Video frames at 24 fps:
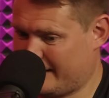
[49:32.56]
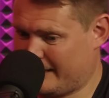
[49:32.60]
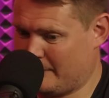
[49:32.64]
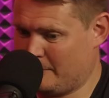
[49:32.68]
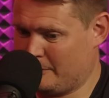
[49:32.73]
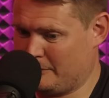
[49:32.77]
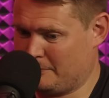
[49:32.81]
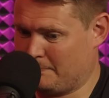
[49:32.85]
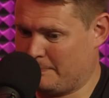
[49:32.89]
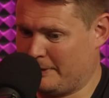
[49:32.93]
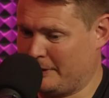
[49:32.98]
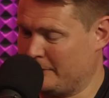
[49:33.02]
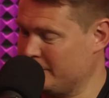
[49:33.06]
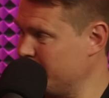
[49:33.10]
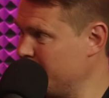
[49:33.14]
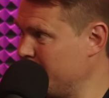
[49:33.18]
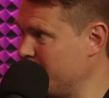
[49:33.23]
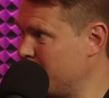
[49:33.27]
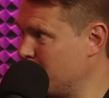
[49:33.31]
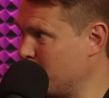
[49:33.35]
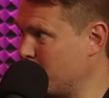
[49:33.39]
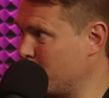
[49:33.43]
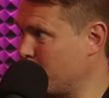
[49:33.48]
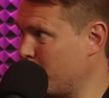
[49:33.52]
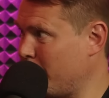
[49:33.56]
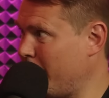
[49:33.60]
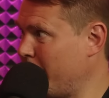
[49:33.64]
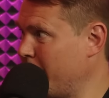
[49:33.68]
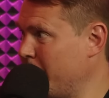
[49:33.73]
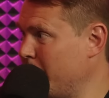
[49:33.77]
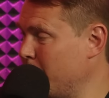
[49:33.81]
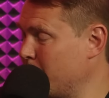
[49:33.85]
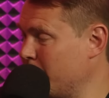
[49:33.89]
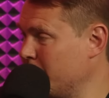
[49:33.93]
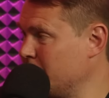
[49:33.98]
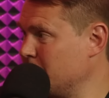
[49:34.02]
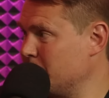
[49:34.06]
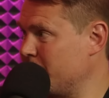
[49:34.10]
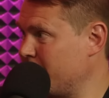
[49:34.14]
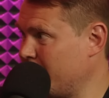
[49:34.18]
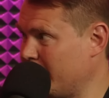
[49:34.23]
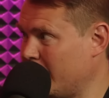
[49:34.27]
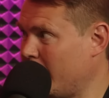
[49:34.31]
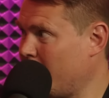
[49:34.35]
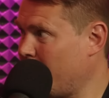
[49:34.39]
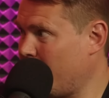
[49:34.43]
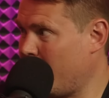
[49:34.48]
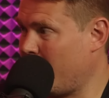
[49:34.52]
he was building this brand new bridge. He was
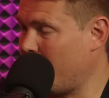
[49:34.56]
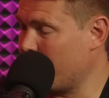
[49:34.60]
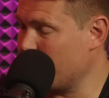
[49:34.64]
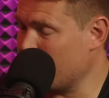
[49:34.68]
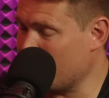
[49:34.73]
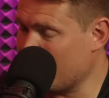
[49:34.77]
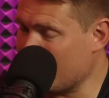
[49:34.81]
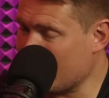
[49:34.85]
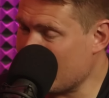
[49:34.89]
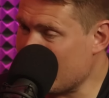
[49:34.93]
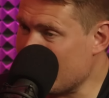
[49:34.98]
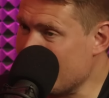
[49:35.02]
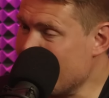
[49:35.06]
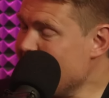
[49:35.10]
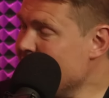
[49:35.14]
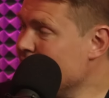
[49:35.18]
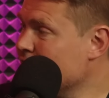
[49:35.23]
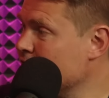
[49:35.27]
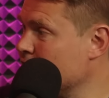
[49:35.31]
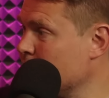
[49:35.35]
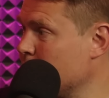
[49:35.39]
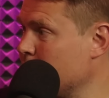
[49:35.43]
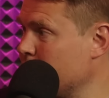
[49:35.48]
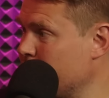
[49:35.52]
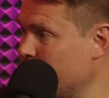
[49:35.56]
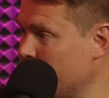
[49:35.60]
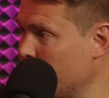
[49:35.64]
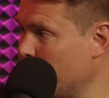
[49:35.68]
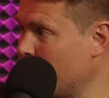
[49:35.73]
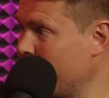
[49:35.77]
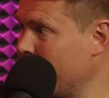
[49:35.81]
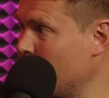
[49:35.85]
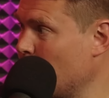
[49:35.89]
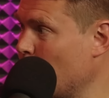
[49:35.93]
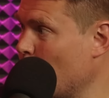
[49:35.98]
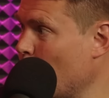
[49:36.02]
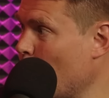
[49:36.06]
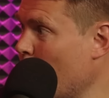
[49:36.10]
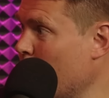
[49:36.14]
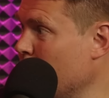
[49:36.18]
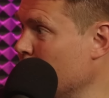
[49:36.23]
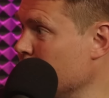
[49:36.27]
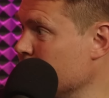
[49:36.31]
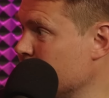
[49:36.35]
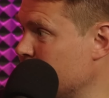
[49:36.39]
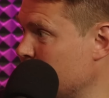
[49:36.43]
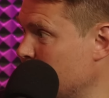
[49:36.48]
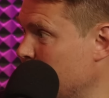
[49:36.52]
saying, like, I'm leagues above you. We're
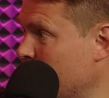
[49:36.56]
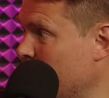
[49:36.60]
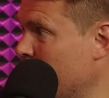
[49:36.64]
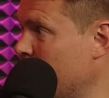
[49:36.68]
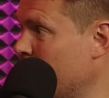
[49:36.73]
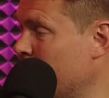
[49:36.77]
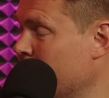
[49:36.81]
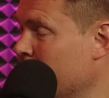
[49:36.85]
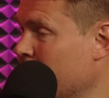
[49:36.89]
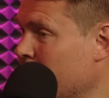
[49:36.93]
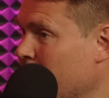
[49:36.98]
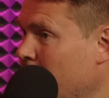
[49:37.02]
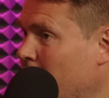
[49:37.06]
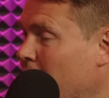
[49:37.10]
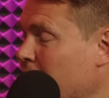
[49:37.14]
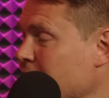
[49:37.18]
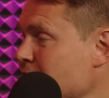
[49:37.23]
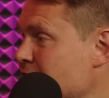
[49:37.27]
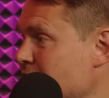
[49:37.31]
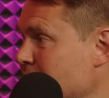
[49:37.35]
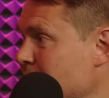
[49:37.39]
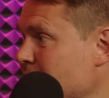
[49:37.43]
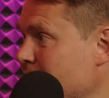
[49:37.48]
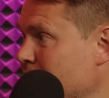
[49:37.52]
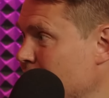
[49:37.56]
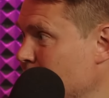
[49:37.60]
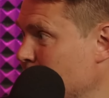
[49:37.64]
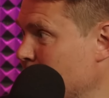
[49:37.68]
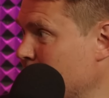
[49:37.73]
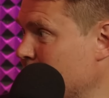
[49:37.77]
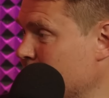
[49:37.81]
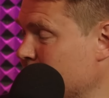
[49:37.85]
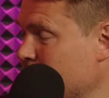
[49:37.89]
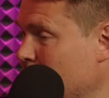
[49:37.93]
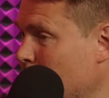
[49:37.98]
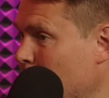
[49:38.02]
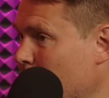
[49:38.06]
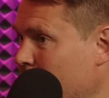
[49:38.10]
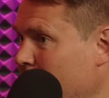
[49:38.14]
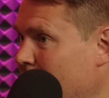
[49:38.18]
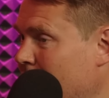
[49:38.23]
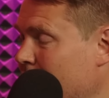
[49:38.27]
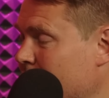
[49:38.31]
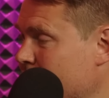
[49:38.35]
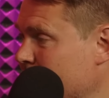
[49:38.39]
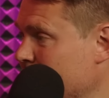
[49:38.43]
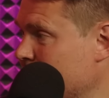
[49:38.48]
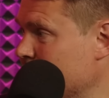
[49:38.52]
worlds apart. I do this because I want to
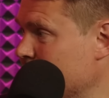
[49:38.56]
have